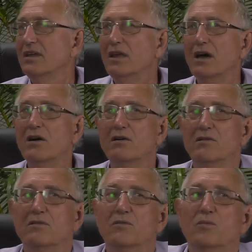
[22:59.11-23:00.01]
Now,
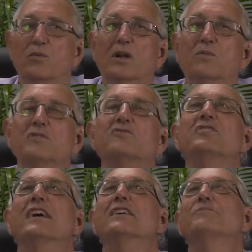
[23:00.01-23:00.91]
what was
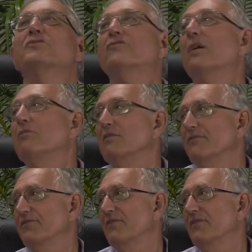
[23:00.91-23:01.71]
Jacob's trouble?